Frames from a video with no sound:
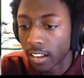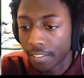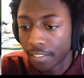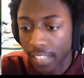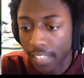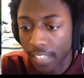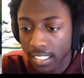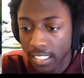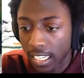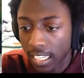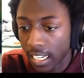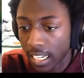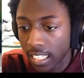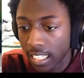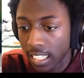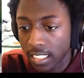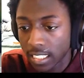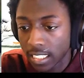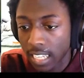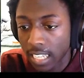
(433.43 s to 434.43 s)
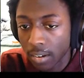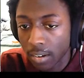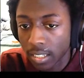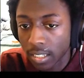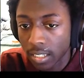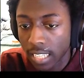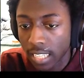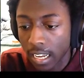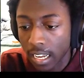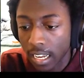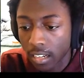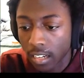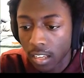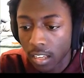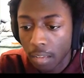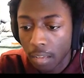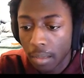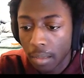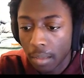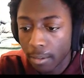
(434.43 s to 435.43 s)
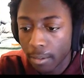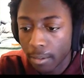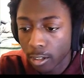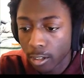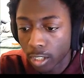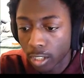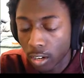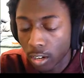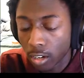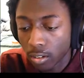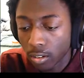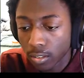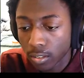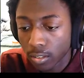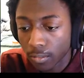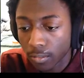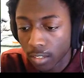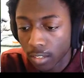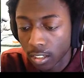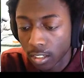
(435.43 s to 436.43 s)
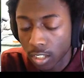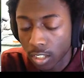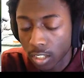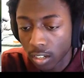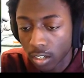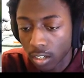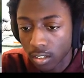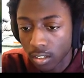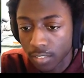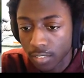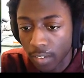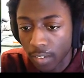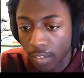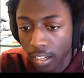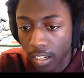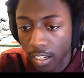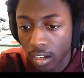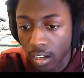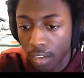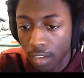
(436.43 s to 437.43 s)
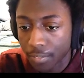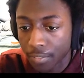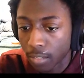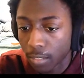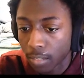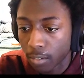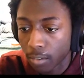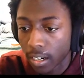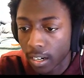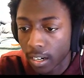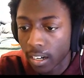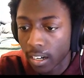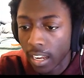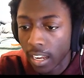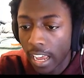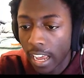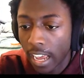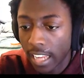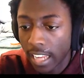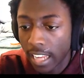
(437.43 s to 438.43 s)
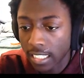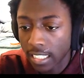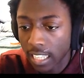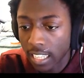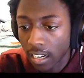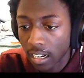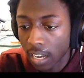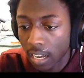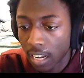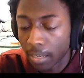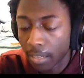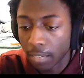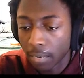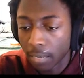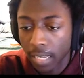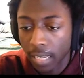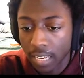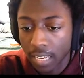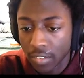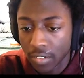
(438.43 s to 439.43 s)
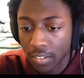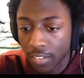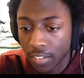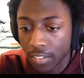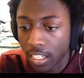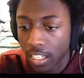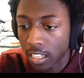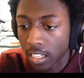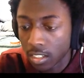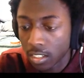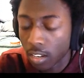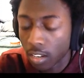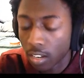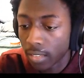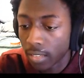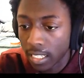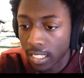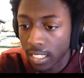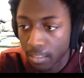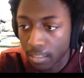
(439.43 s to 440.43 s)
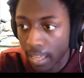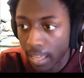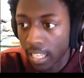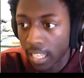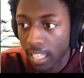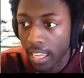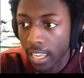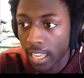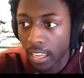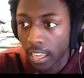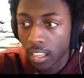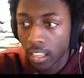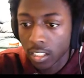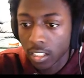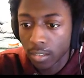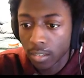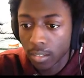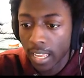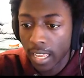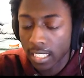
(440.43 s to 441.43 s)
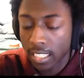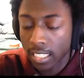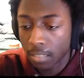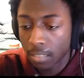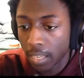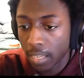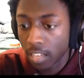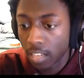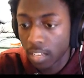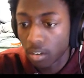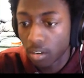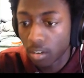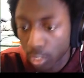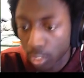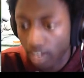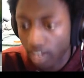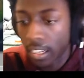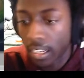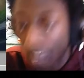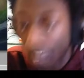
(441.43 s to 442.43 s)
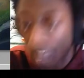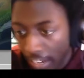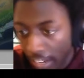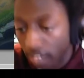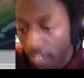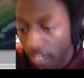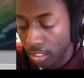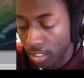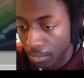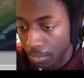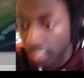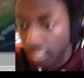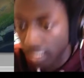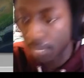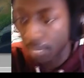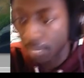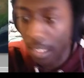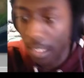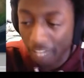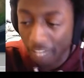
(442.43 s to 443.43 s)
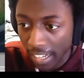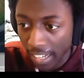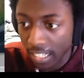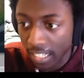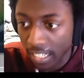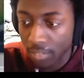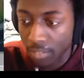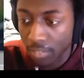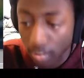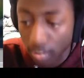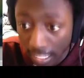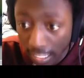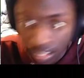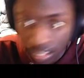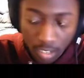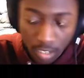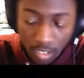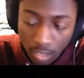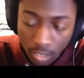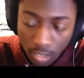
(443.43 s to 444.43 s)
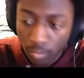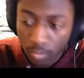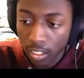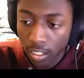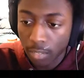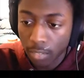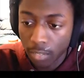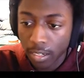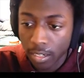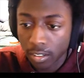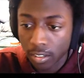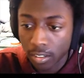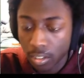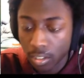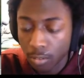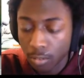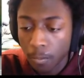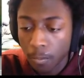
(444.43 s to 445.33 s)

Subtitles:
That's not an easy tower to take. Maybe your jungler's fucking off somewhere and he's not coming. But even if he does, you know, he's melee, so he has to be, you know, starting a fight or something to be effective. So that's really weird too.